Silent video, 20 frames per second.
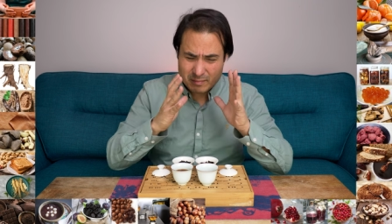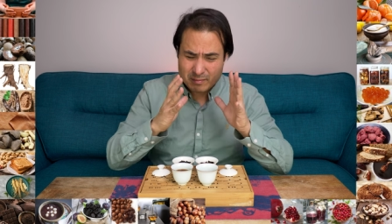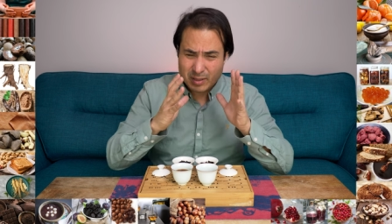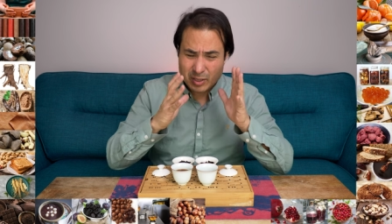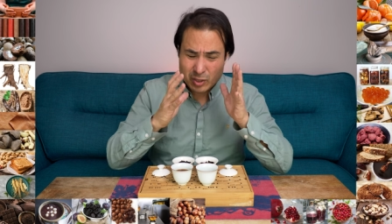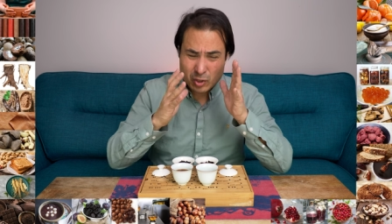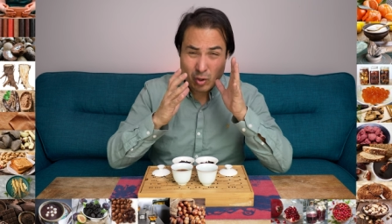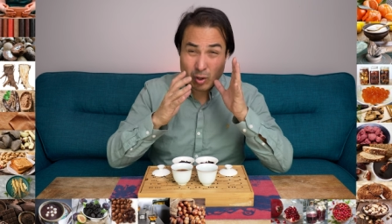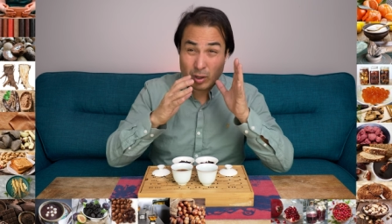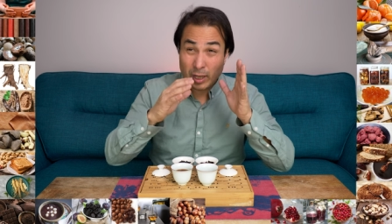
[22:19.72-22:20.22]

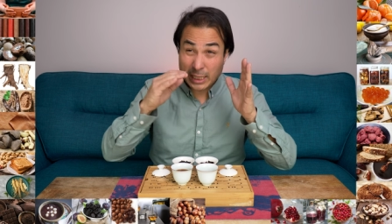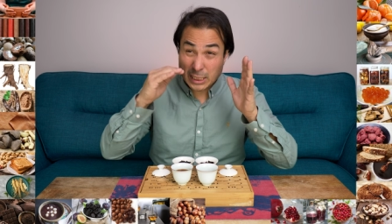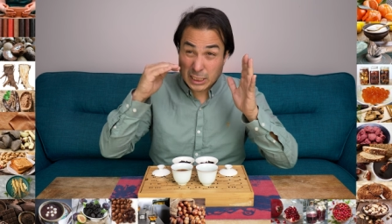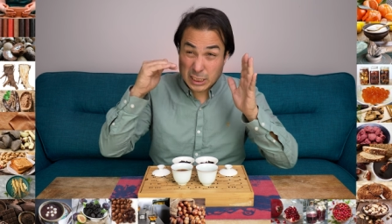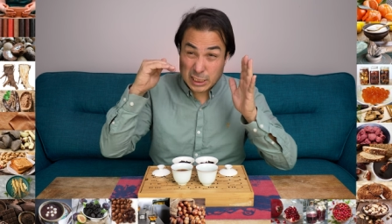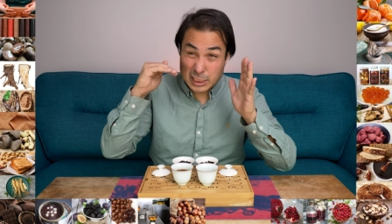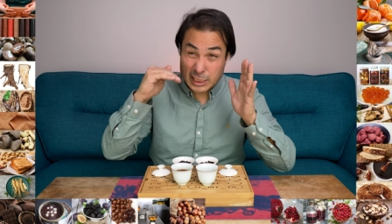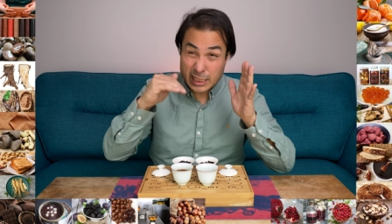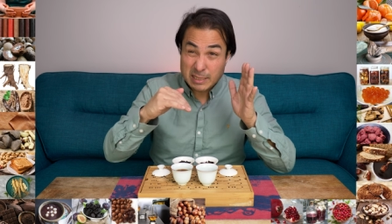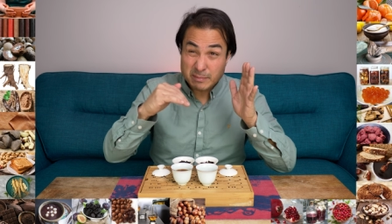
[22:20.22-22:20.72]
but not
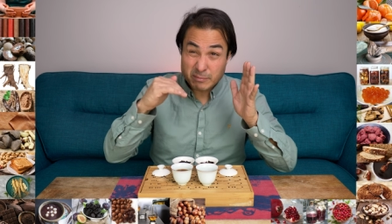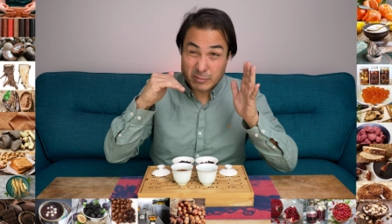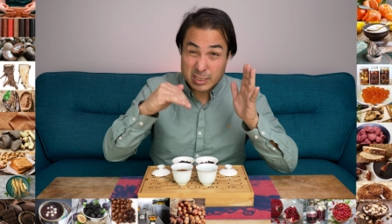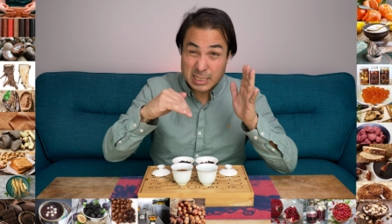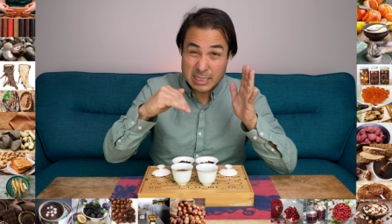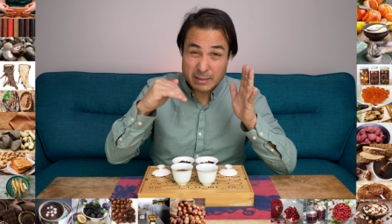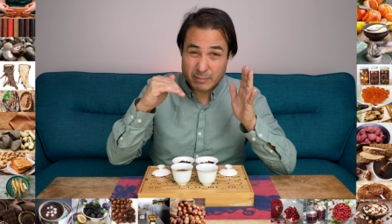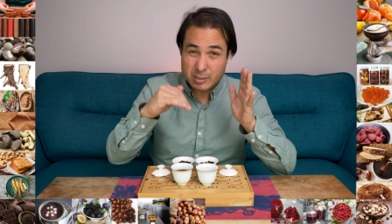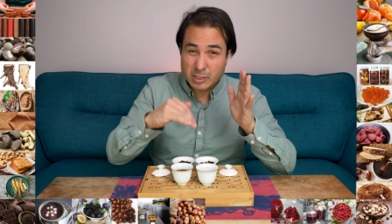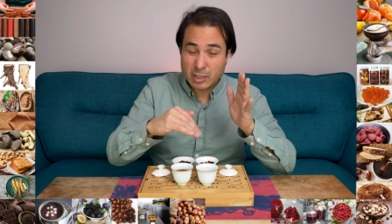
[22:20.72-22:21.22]
like deep,
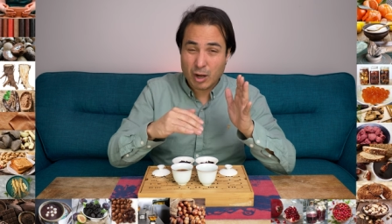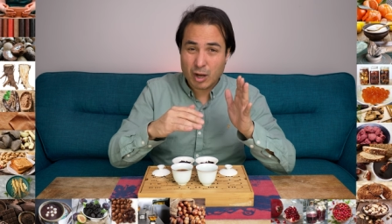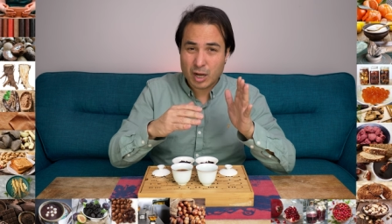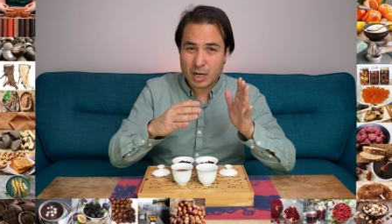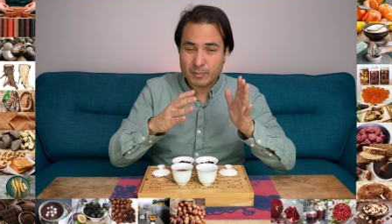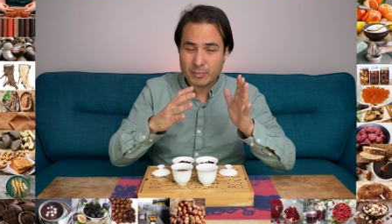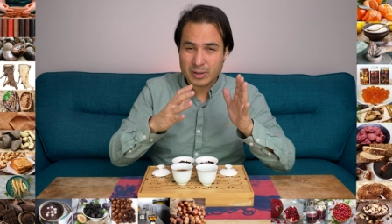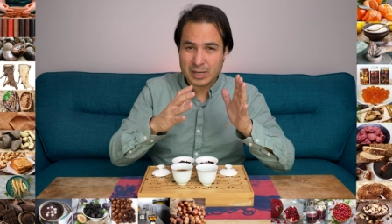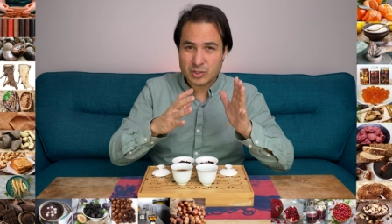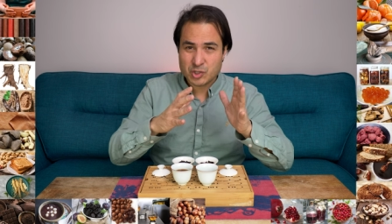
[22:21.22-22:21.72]
deep
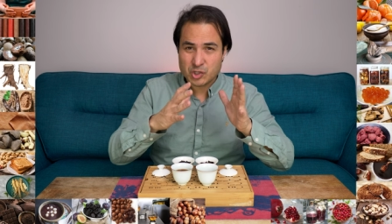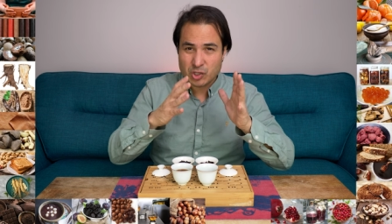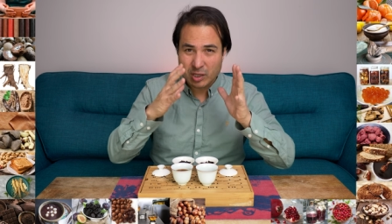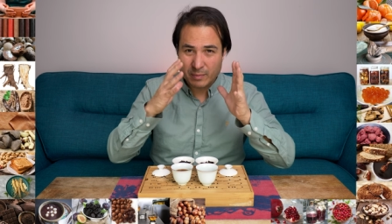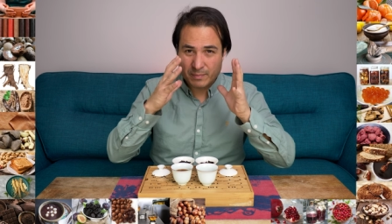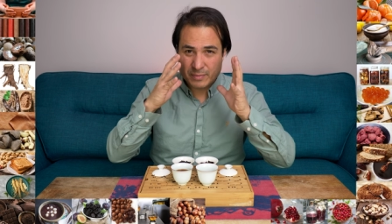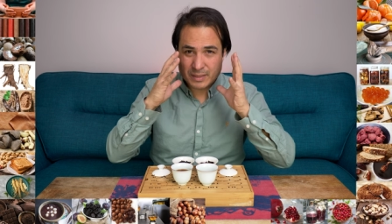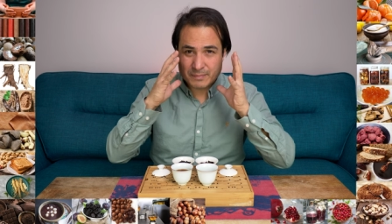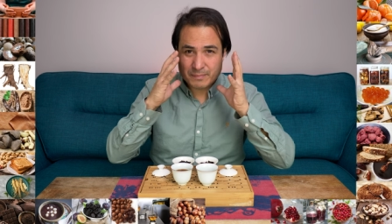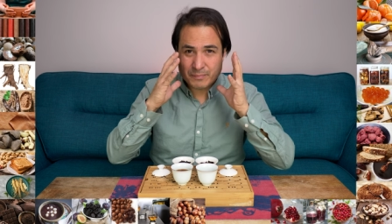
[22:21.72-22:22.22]
dark brown
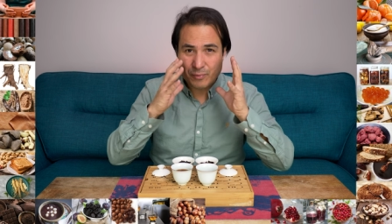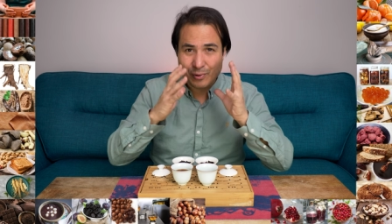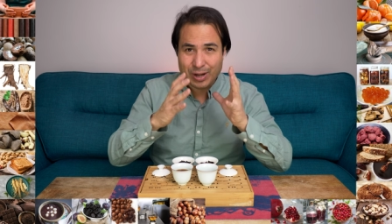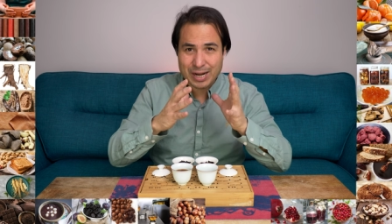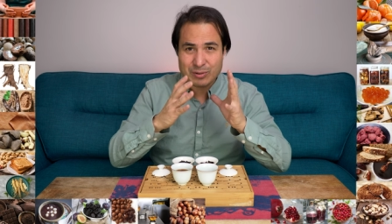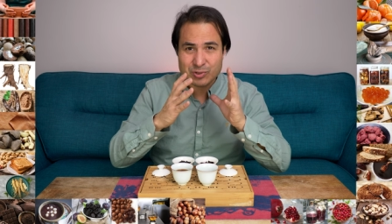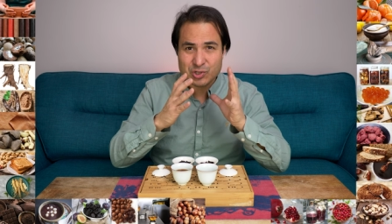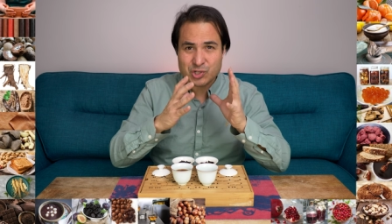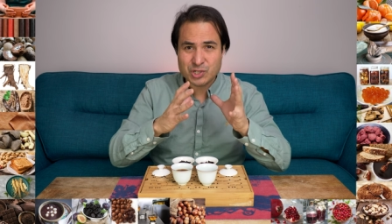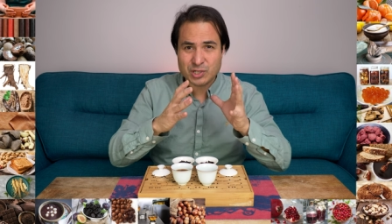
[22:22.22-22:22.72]
sugar, but
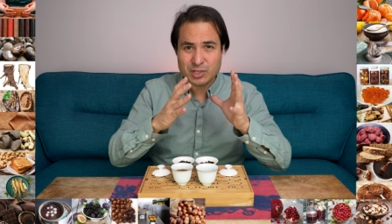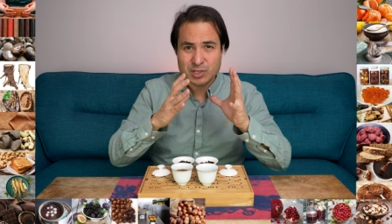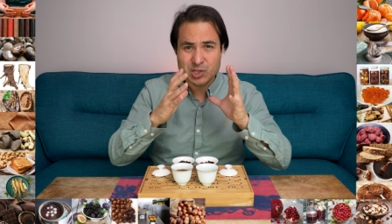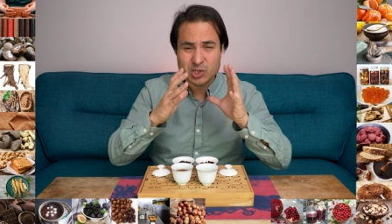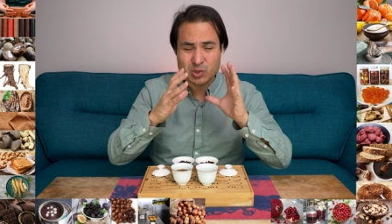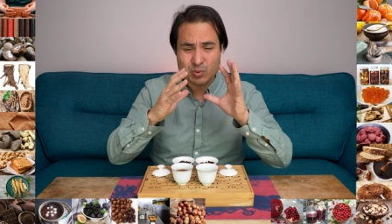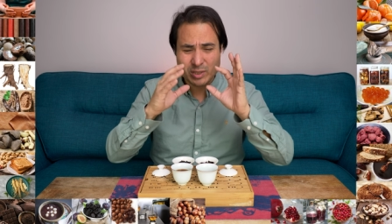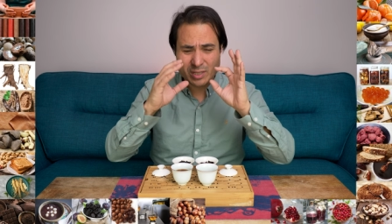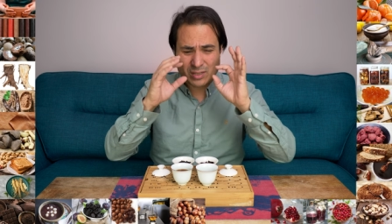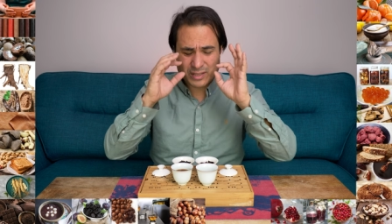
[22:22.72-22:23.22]
brown sugar
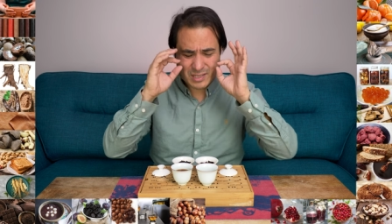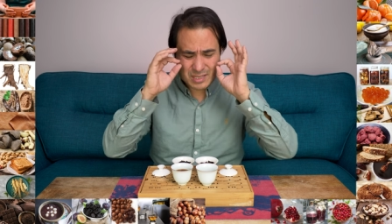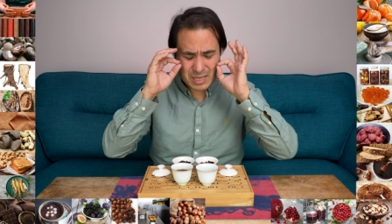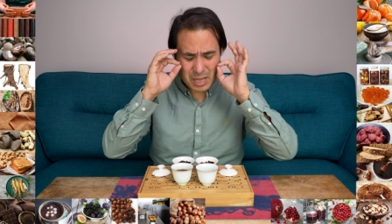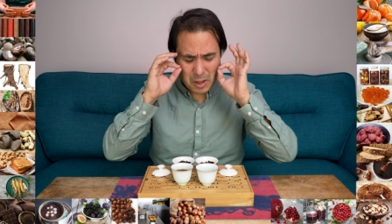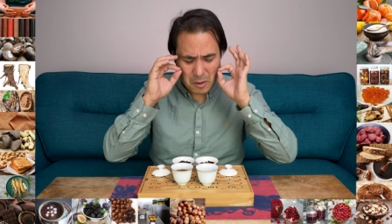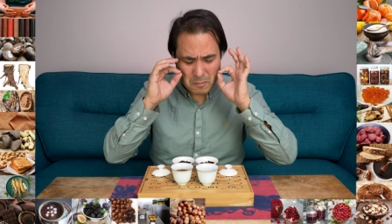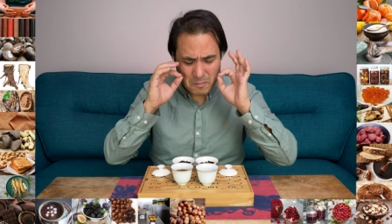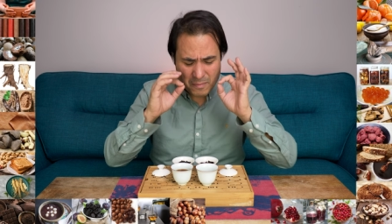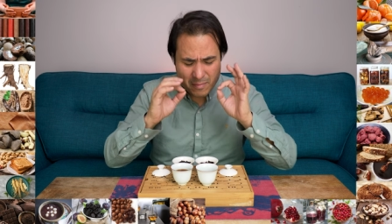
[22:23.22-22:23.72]
sweetness.
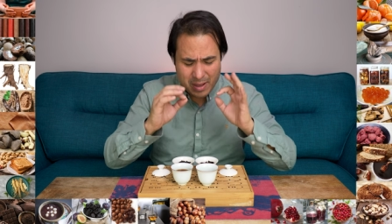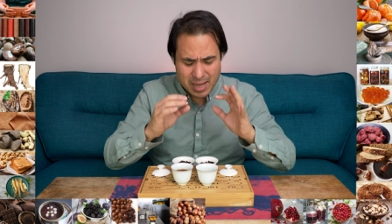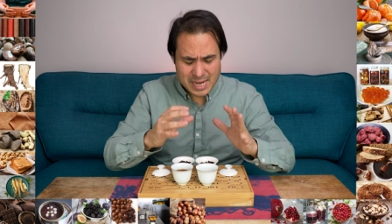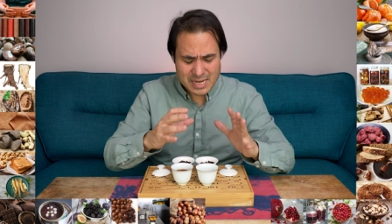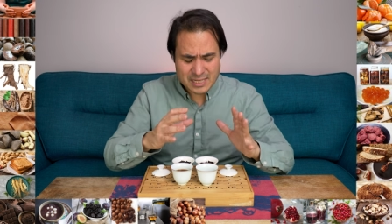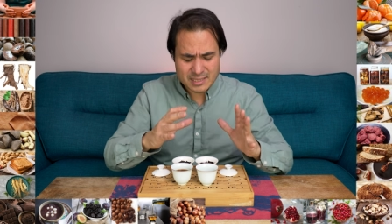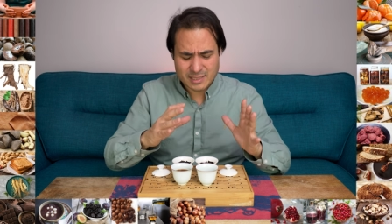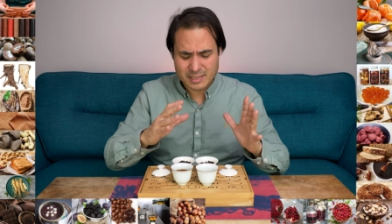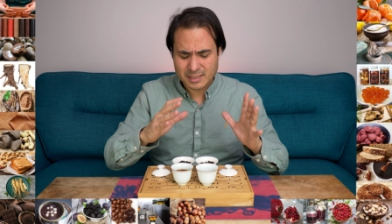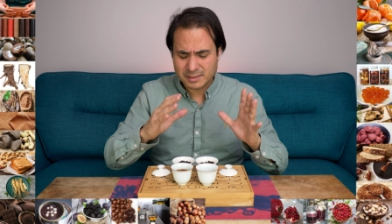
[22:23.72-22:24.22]

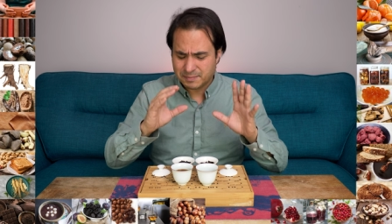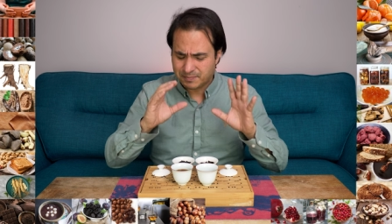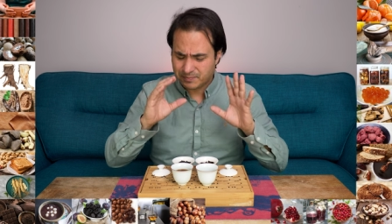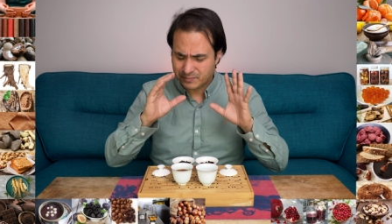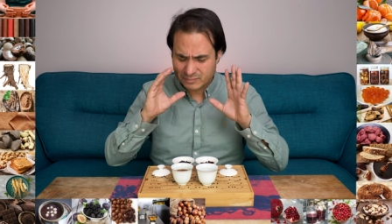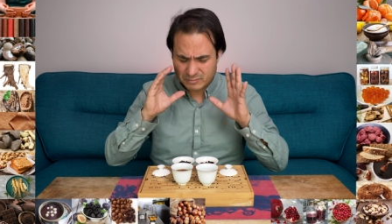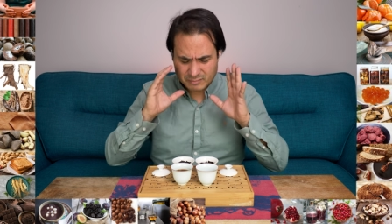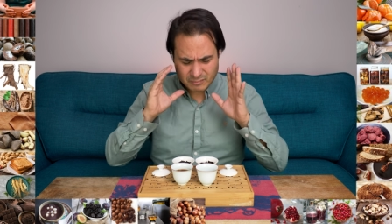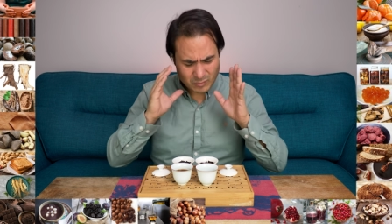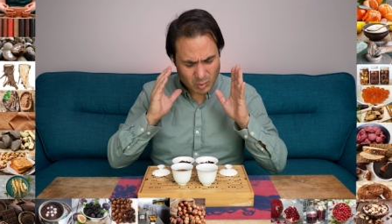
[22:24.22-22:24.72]
Amazing.
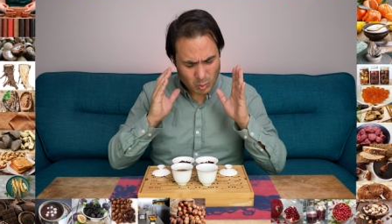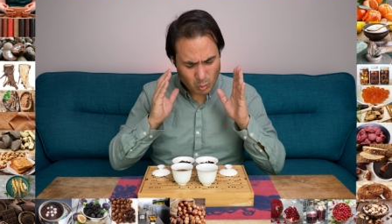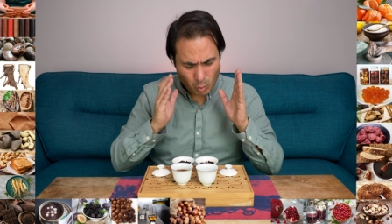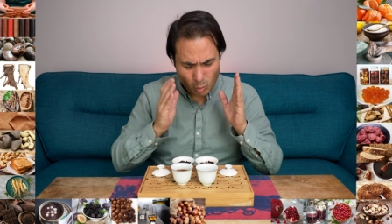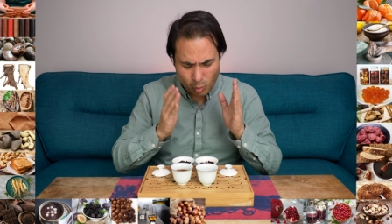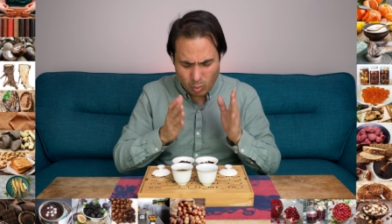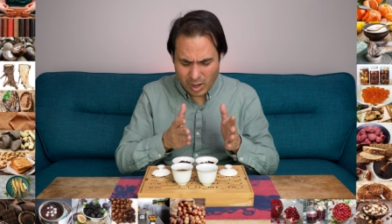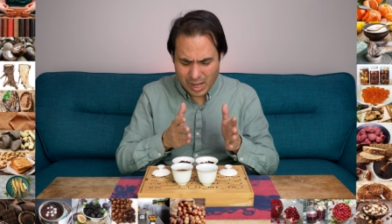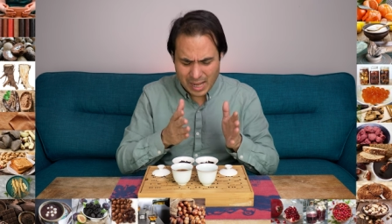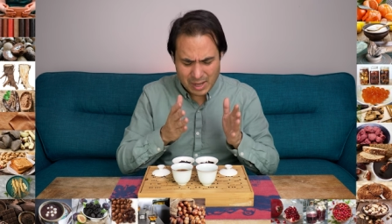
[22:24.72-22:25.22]

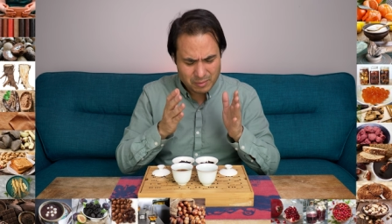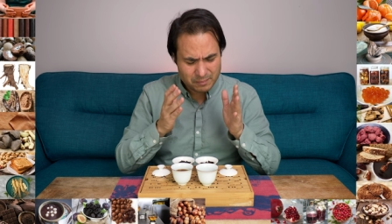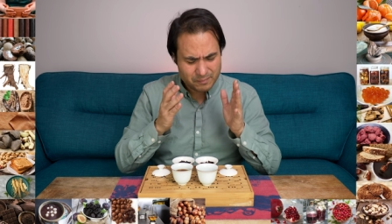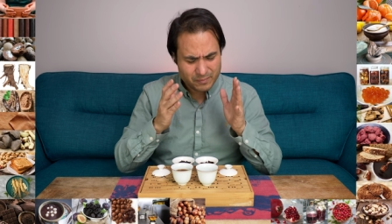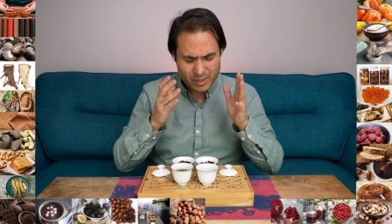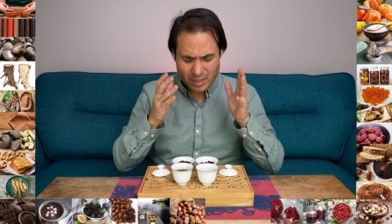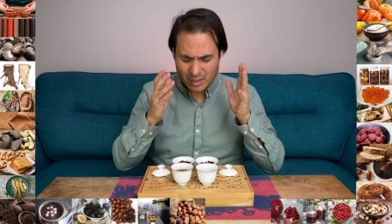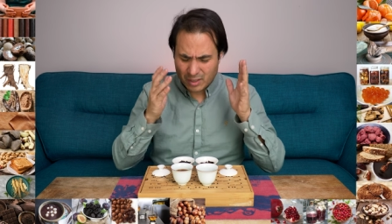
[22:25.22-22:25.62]
Wow.